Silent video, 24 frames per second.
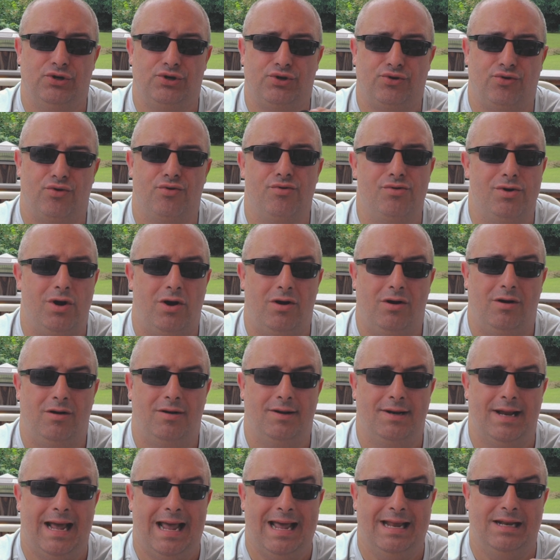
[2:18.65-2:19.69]
screwed
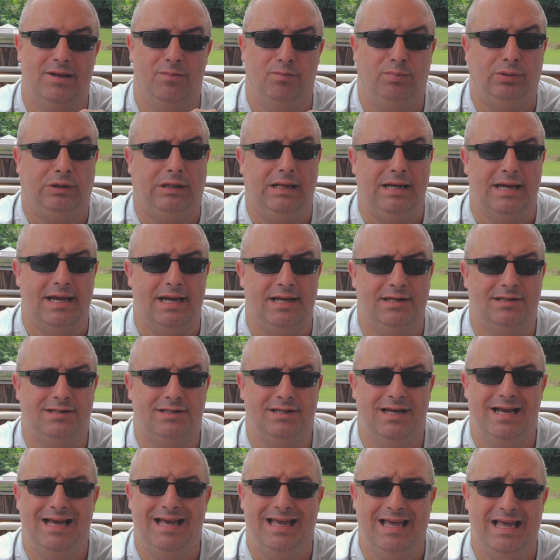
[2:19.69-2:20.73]
on and in place,